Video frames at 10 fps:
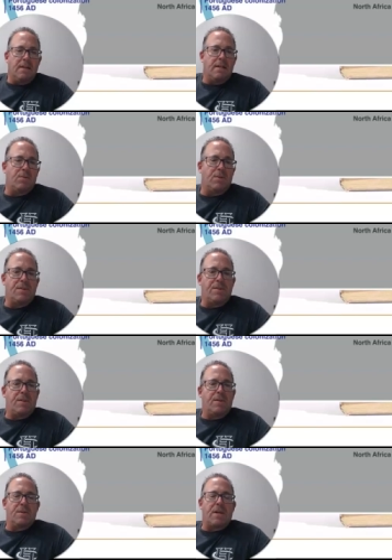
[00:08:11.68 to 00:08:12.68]
uh, that
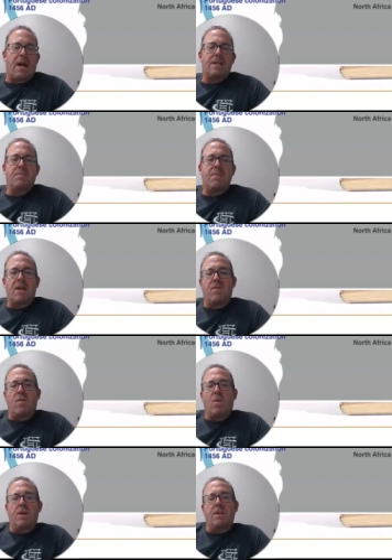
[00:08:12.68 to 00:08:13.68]
was there was a high demand
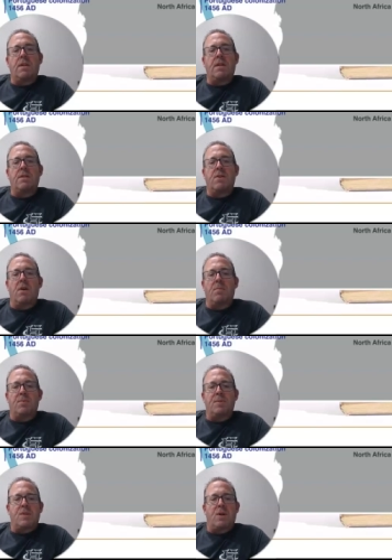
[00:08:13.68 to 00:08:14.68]
for it in Europe,
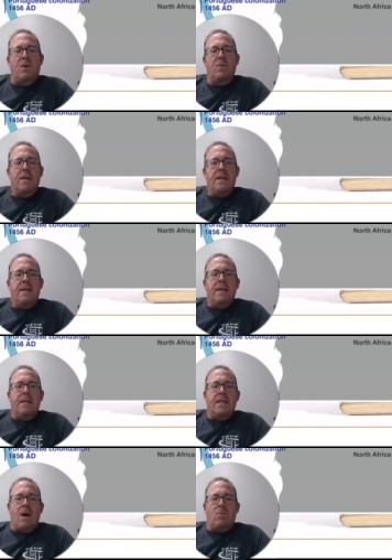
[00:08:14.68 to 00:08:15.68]
and so
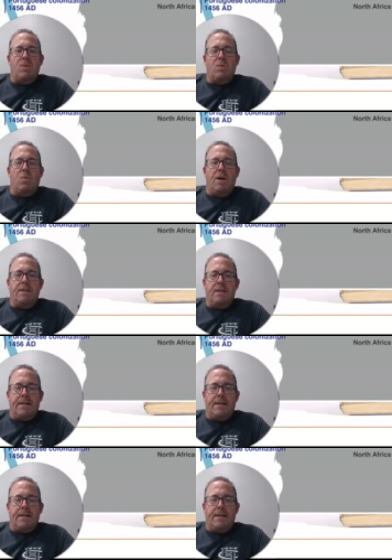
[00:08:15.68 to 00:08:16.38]
that was what